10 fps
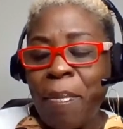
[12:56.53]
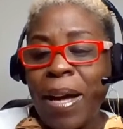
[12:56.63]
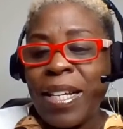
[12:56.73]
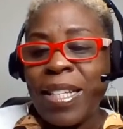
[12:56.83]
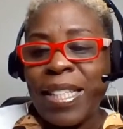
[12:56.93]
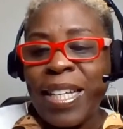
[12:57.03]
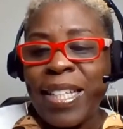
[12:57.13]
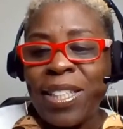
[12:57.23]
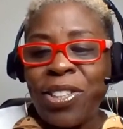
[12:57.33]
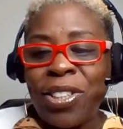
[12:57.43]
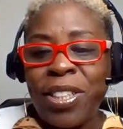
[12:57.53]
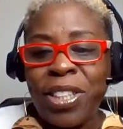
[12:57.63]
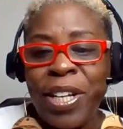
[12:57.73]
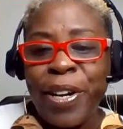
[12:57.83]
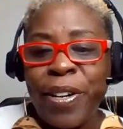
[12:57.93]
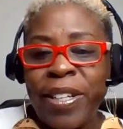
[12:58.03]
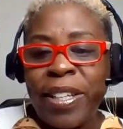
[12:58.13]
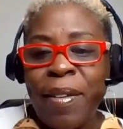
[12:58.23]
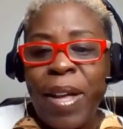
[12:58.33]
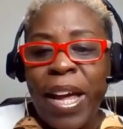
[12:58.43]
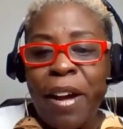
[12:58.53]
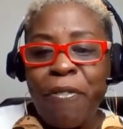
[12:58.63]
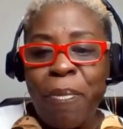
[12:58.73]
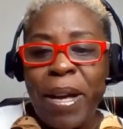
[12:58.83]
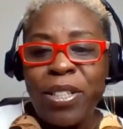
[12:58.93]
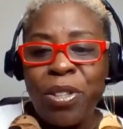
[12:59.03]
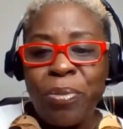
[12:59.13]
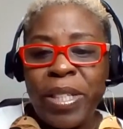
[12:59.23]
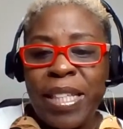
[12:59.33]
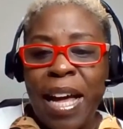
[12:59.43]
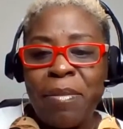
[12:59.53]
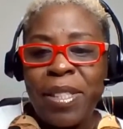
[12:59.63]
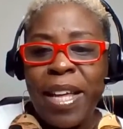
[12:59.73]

And Monica says she shared the information 3 times.